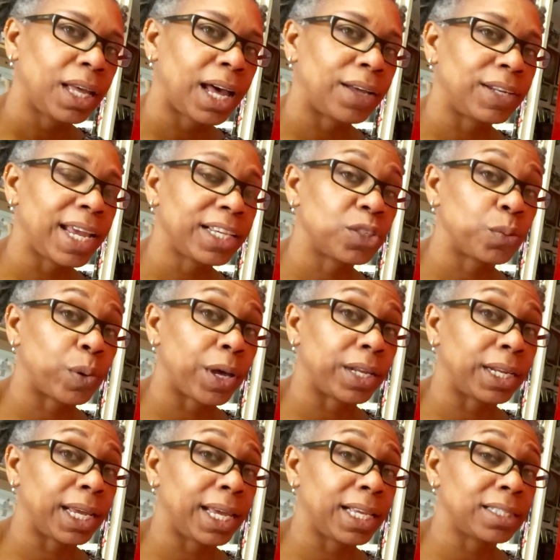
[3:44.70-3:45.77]
Our next
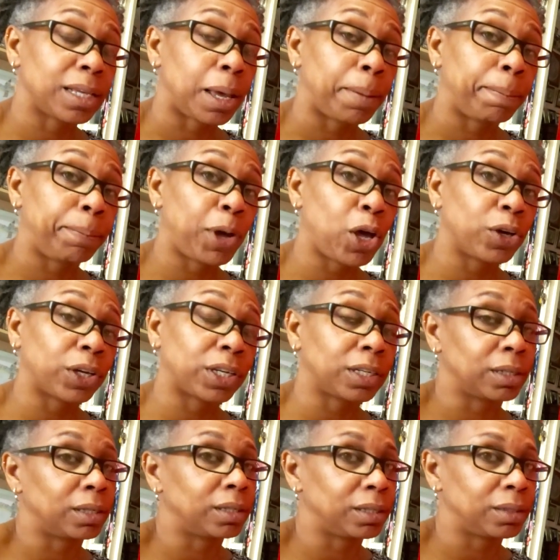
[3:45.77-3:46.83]
word is
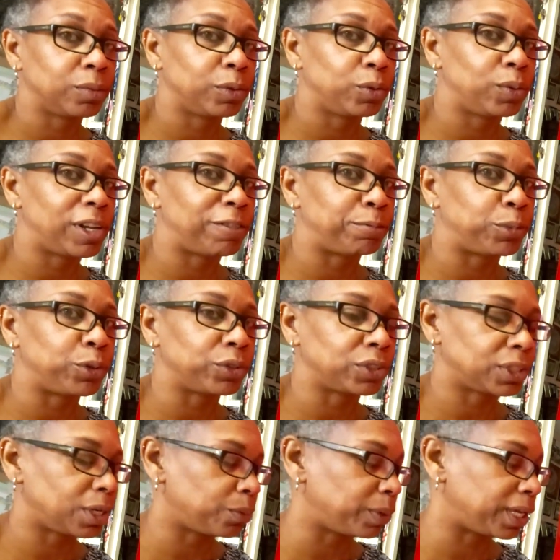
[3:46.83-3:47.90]
book. We all love
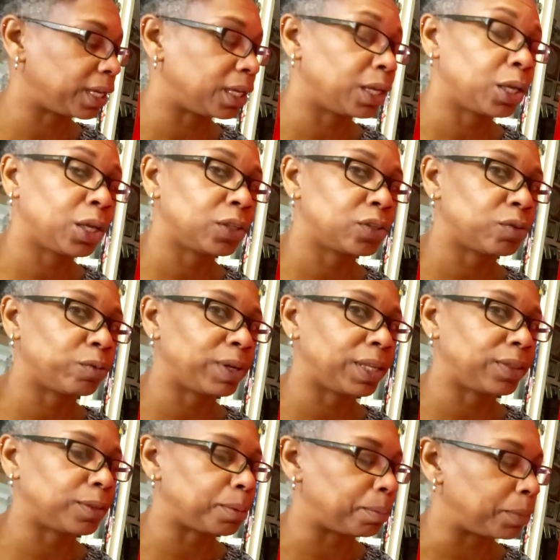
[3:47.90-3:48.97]
books, don't we? To
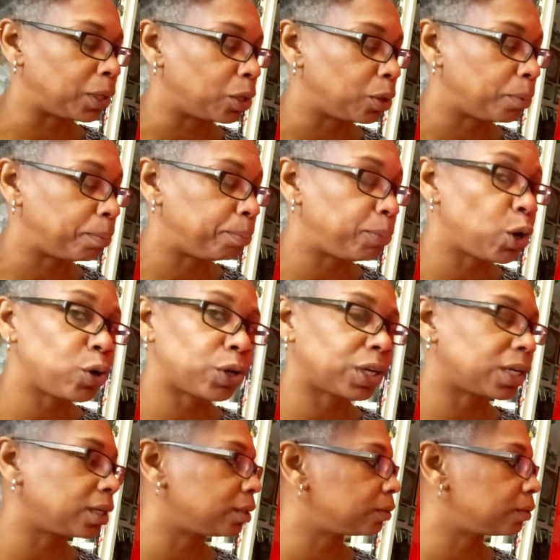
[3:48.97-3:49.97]
read them. Book.